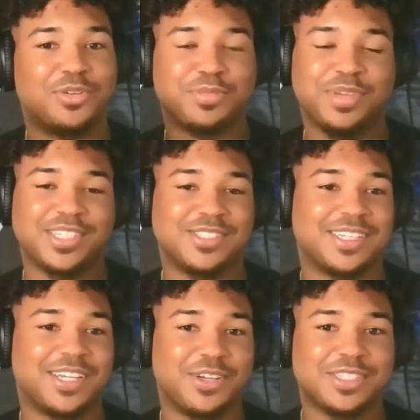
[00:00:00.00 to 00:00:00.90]
throw some
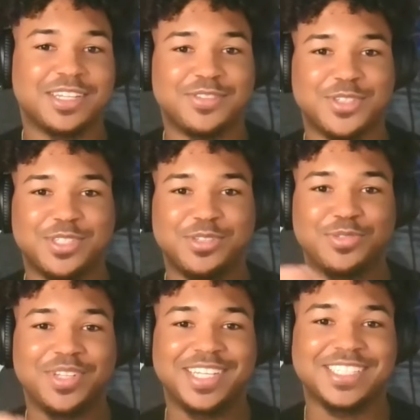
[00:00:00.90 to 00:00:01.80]
pictures in here and stuff. So she
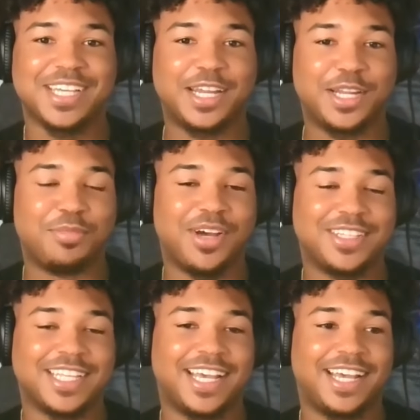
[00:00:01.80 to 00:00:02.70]
was really excited
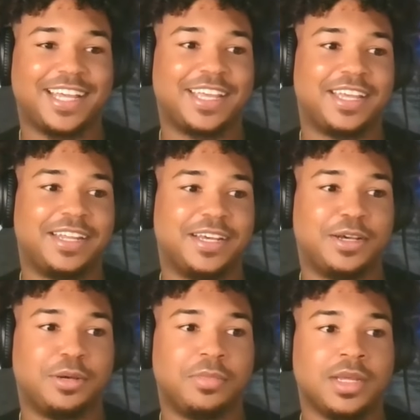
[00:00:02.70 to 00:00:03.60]
about that. And,
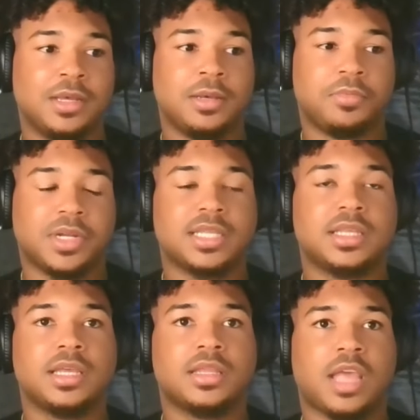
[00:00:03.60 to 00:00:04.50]
um, but I
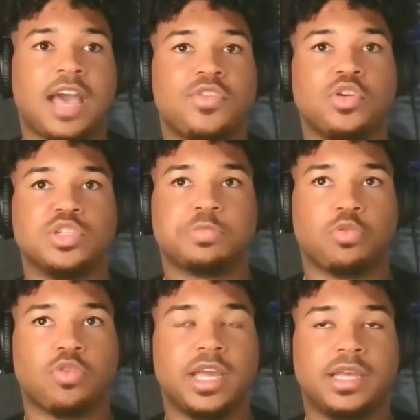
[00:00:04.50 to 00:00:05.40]
think having those
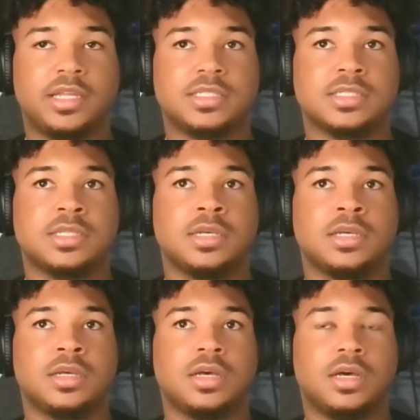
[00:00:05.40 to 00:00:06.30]
parades,
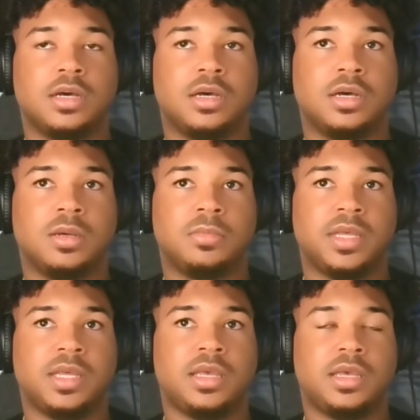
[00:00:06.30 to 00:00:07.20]

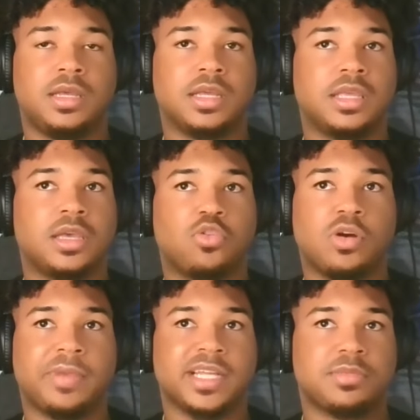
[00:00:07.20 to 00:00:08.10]
um, and again,
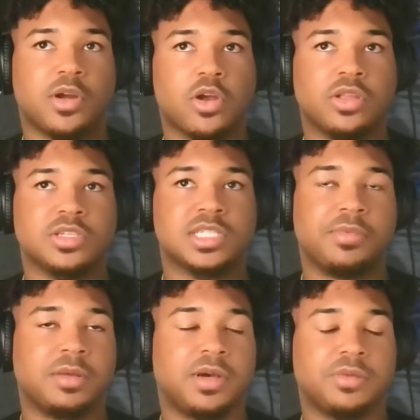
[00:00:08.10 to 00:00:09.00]
going back to my earlier
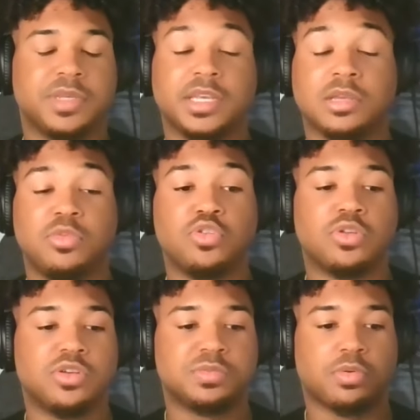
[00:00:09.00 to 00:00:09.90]
statement about being
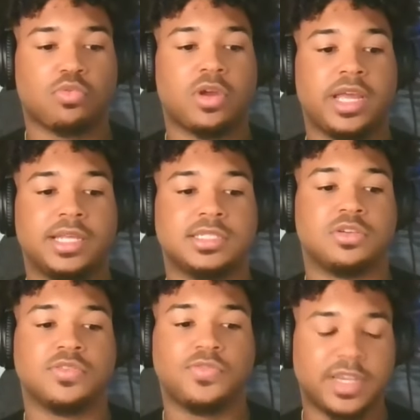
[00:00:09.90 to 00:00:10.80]
communal, those
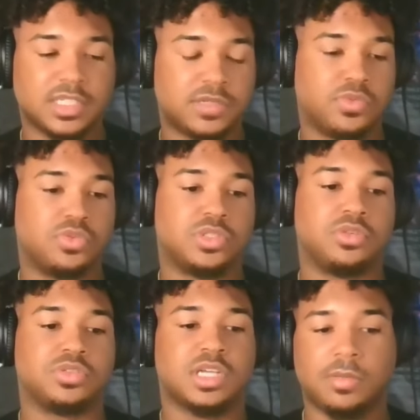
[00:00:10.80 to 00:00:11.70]
parades, those festivals,
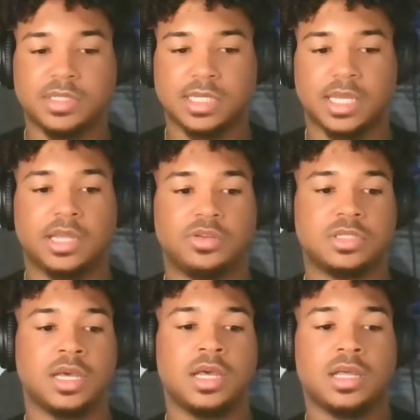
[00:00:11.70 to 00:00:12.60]
those coming
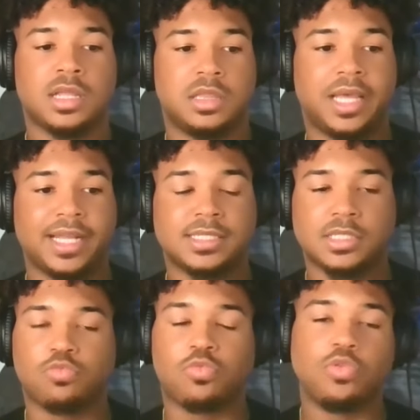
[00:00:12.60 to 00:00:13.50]
togethers,
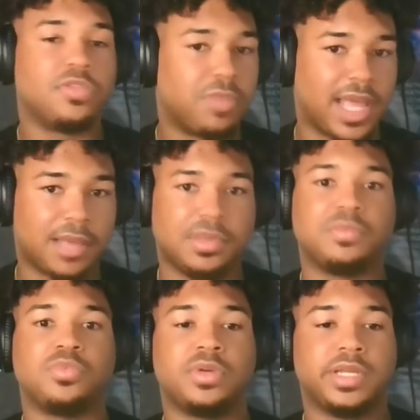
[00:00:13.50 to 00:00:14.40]
that's the root of black
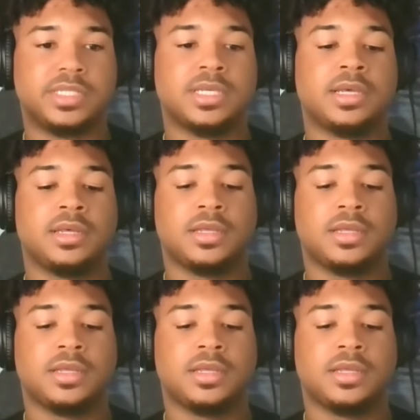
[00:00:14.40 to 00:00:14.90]
people is